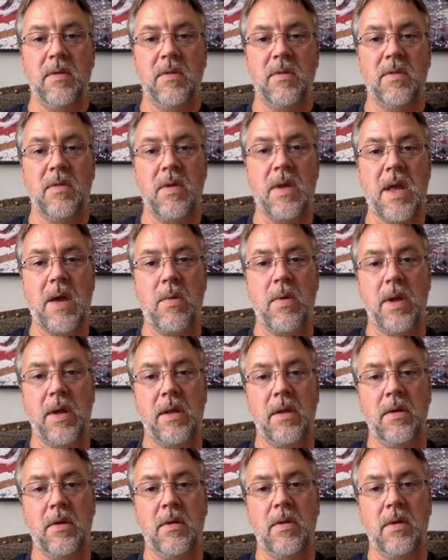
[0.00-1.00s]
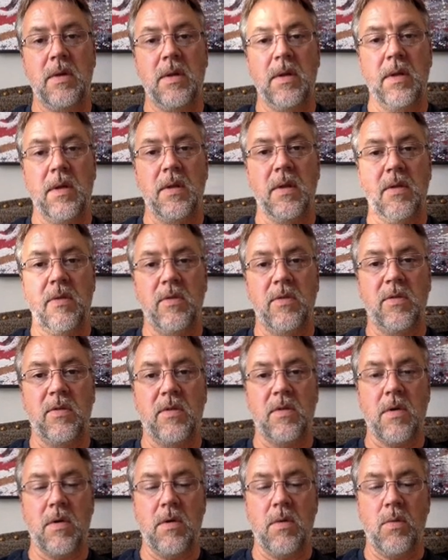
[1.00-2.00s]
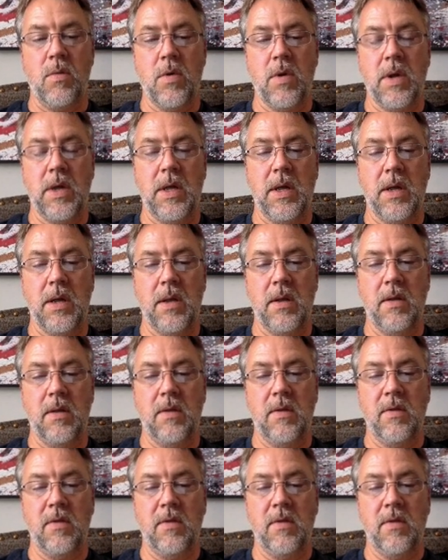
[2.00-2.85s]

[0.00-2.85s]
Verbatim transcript: So now I could start working,